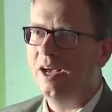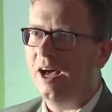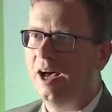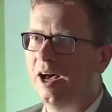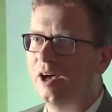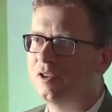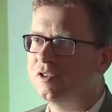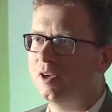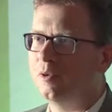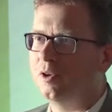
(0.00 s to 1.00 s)
Uh,
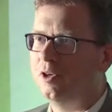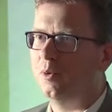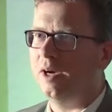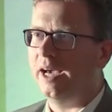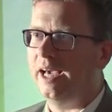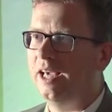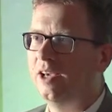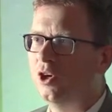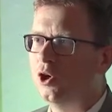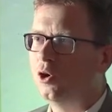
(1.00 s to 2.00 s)
so the
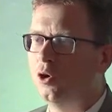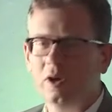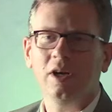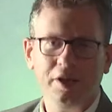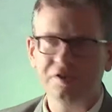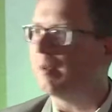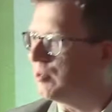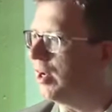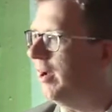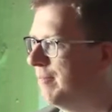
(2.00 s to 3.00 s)
Q&A could last some
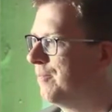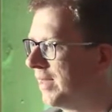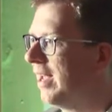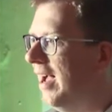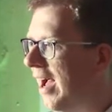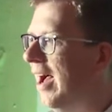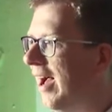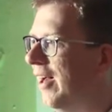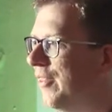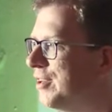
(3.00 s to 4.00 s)
time
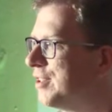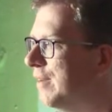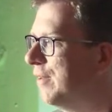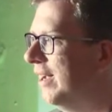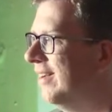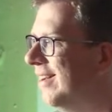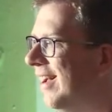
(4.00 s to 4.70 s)
this evening.